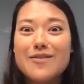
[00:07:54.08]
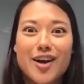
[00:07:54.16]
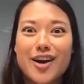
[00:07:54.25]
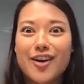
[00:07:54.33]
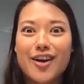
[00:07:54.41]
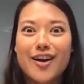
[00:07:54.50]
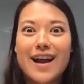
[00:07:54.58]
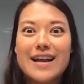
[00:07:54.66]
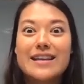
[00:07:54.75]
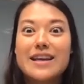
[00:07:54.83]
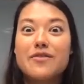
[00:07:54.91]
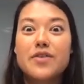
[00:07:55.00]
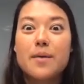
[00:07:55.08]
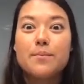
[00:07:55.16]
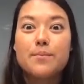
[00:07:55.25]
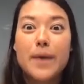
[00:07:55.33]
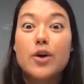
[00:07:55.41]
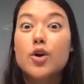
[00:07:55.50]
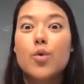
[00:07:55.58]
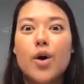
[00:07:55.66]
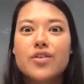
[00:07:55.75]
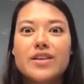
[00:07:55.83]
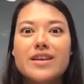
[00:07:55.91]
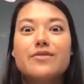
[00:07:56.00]
longer and give them better
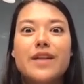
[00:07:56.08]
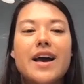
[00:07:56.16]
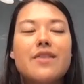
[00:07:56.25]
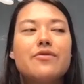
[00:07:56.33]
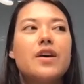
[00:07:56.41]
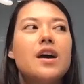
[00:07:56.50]
quality of life.